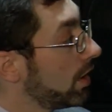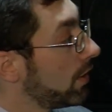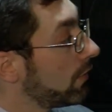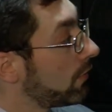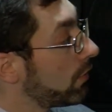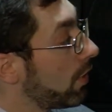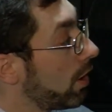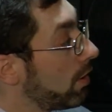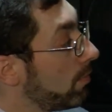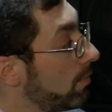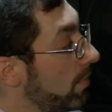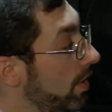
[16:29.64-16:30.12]

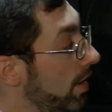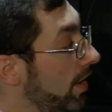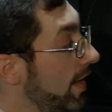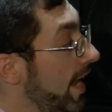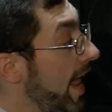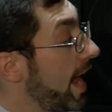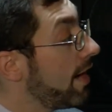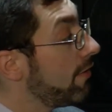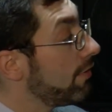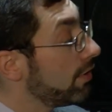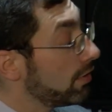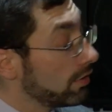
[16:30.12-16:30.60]
from an
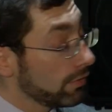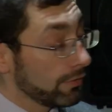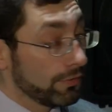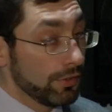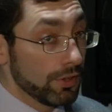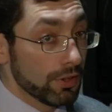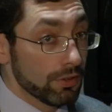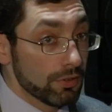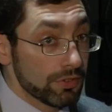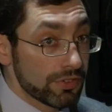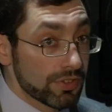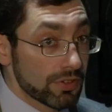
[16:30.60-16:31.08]
aerial
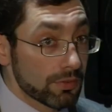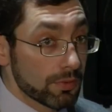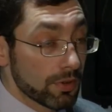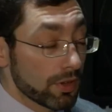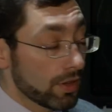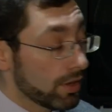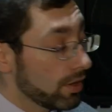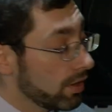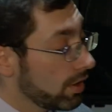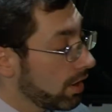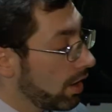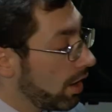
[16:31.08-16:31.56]
view, as it
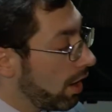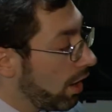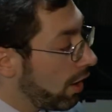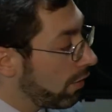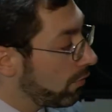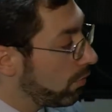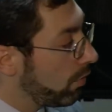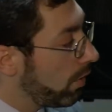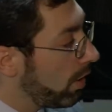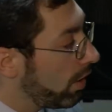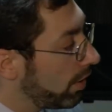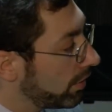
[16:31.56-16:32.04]
were,
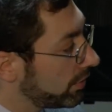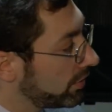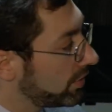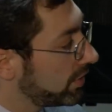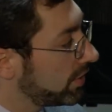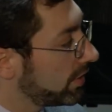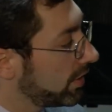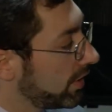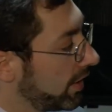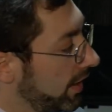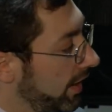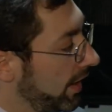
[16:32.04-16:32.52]
of
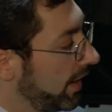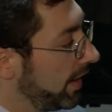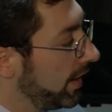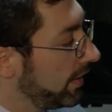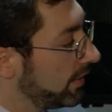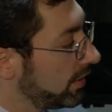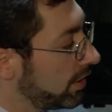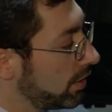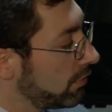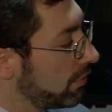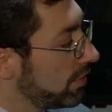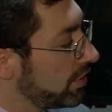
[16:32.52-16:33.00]
what
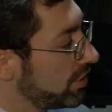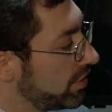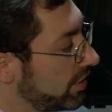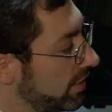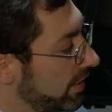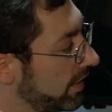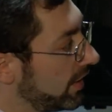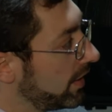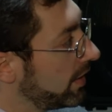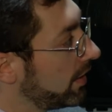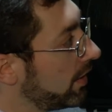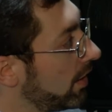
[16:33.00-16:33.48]
it
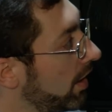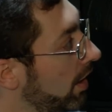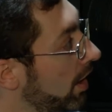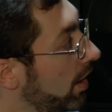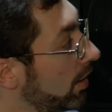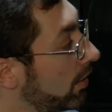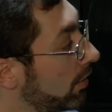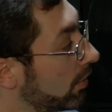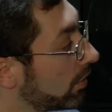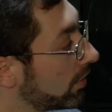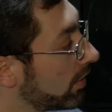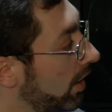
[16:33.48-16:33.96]
originally
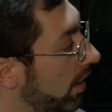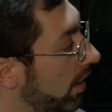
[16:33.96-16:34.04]
looked